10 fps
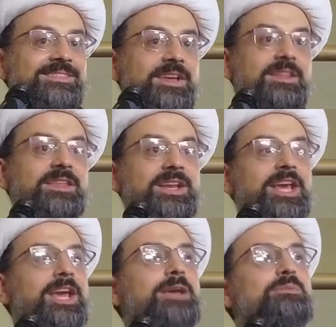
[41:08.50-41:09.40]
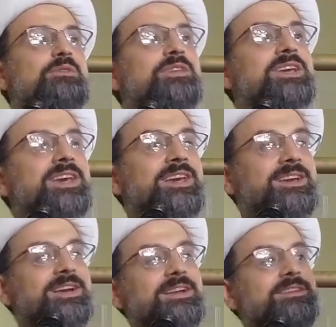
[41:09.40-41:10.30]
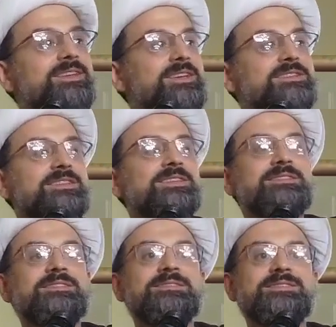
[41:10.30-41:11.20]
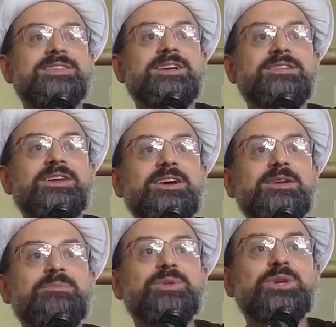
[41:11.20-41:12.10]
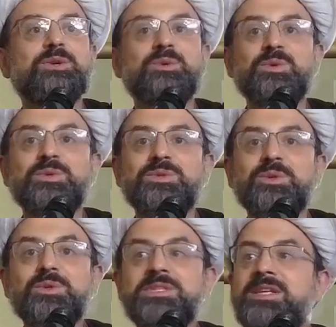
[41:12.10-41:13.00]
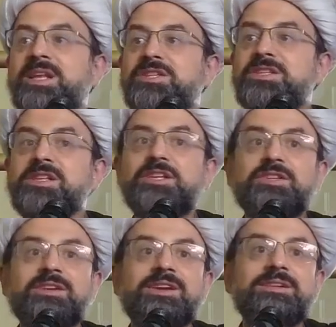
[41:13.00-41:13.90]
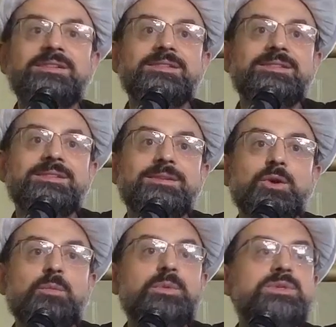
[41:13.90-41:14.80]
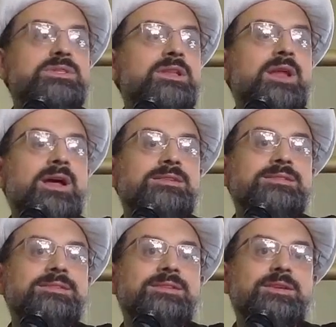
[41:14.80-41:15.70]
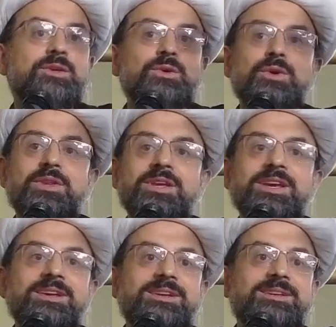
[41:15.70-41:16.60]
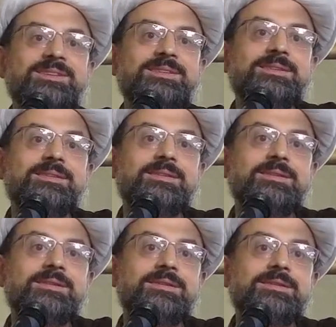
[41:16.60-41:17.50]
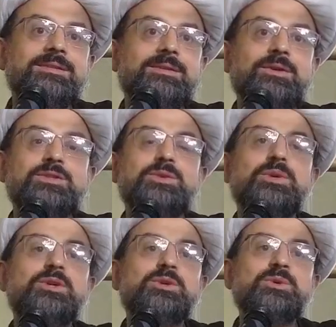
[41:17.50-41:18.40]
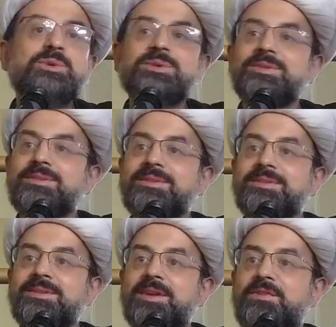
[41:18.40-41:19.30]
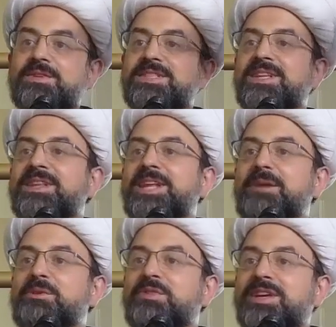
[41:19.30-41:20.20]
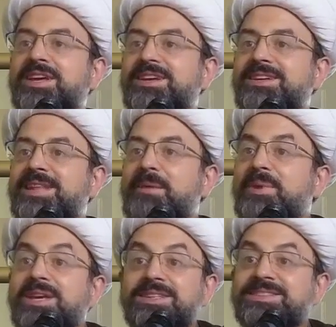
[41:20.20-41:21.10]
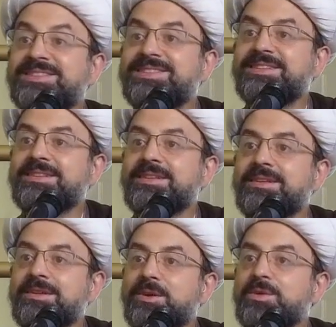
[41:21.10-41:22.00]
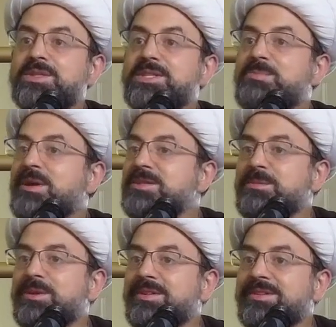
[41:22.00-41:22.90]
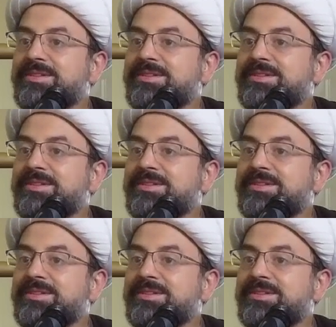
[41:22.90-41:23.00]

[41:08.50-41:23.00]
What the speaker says: In the name of the king, and he start talking, putting rules. Who is the legislator here? Who puts the laws? You or the king? Oh, so what do you do? If it's in the name of the king, that means who is responsible?